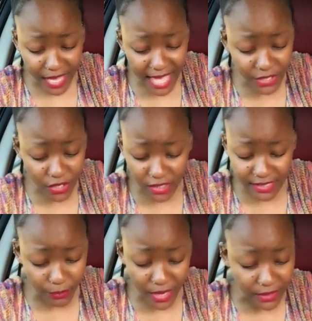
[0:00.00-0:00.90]
and not
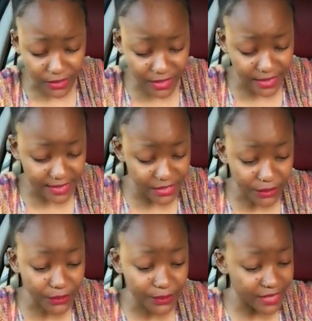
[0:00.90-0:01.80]
somewhere else because you
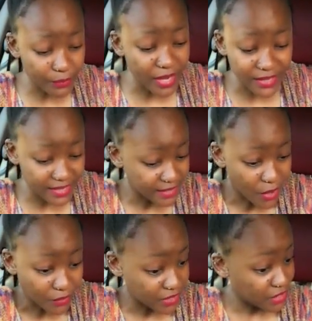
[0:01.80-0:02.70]
know somewhere else is
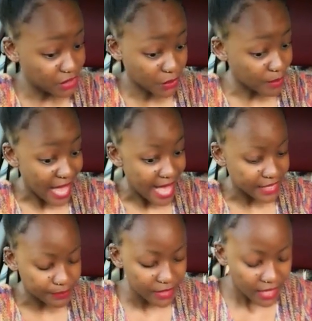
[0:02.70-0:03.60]
obviously so bad